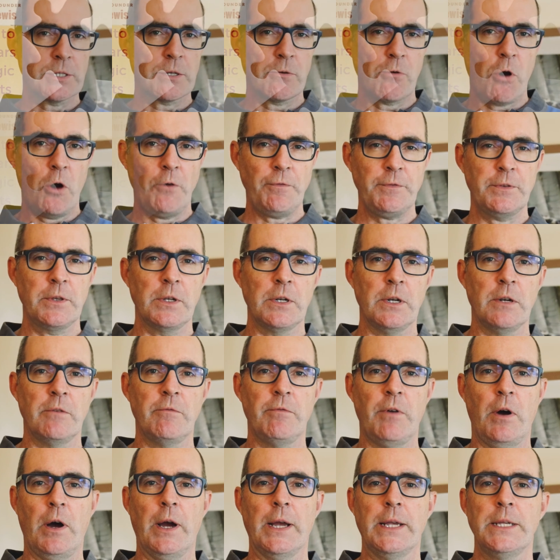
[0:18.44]
are often
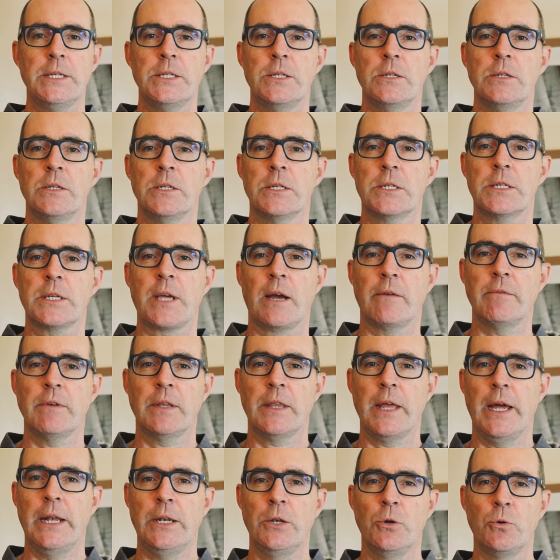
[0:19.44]
advised to discover
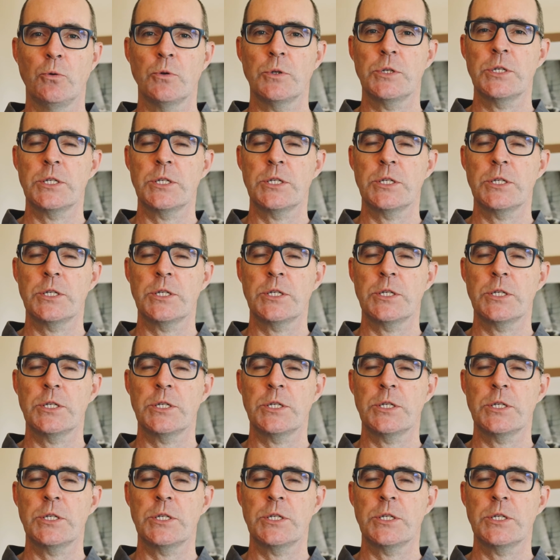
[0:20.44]
their North